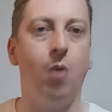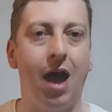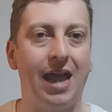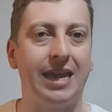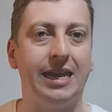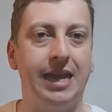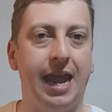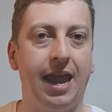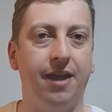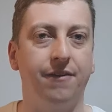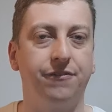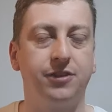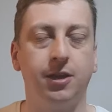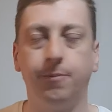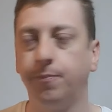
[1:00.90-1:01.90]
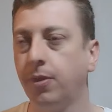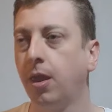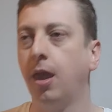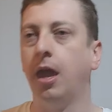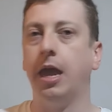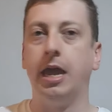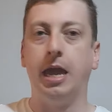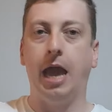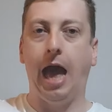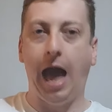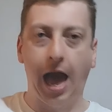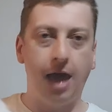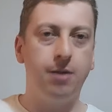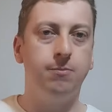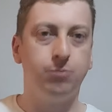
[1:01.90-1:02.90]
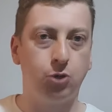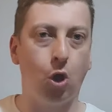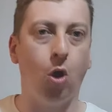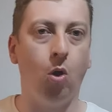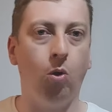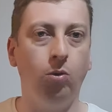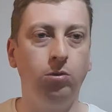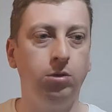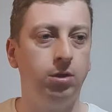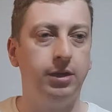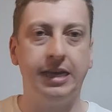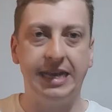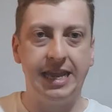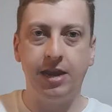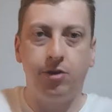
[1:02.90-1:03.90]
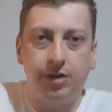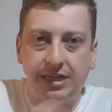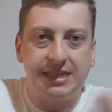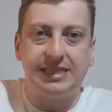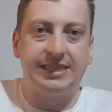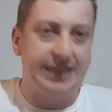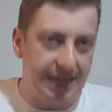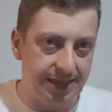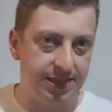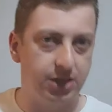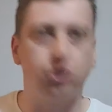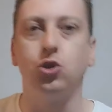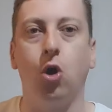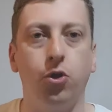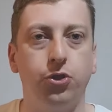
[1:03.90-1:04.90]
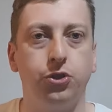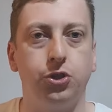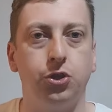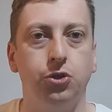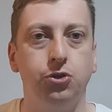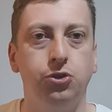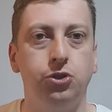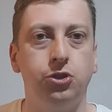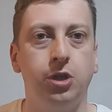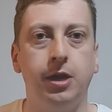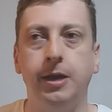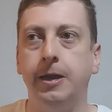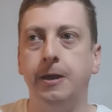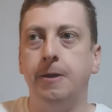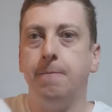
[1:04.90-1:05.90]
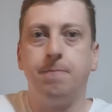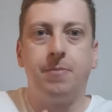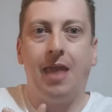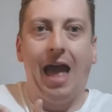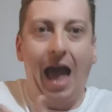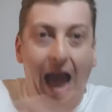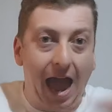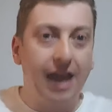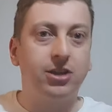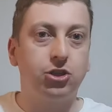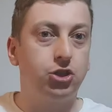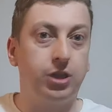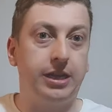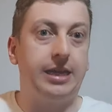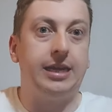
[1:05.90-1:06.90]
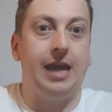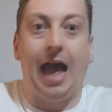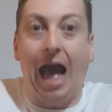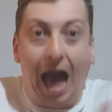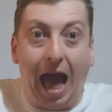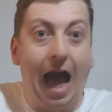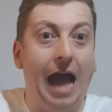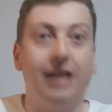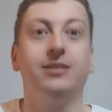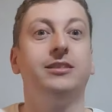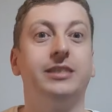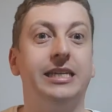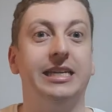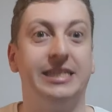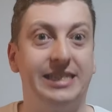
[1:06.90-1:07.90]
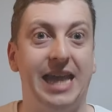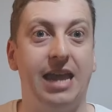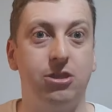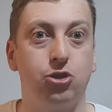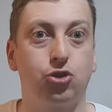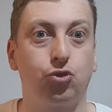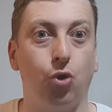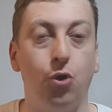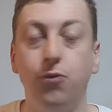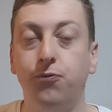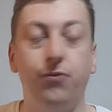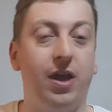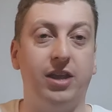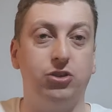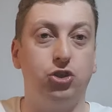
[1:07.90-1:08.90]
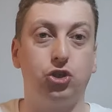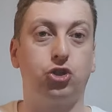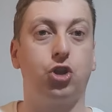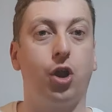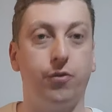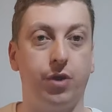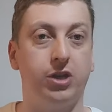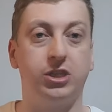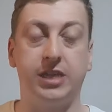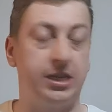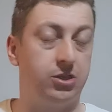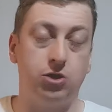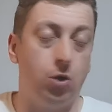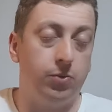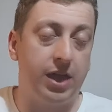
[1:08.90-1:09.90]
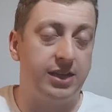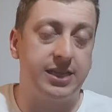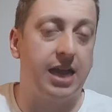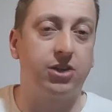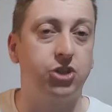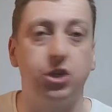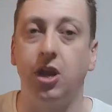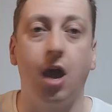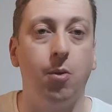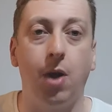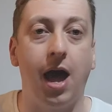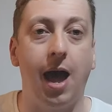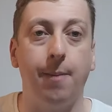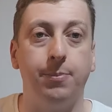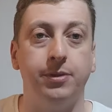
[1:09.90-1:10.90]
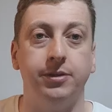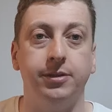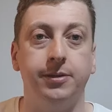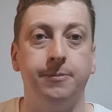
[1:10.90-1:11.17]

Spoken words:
why he left. Adam Cole, literally seeing this on the news, actually had to say the truth and just turn around and says, no, that's actually not what happened.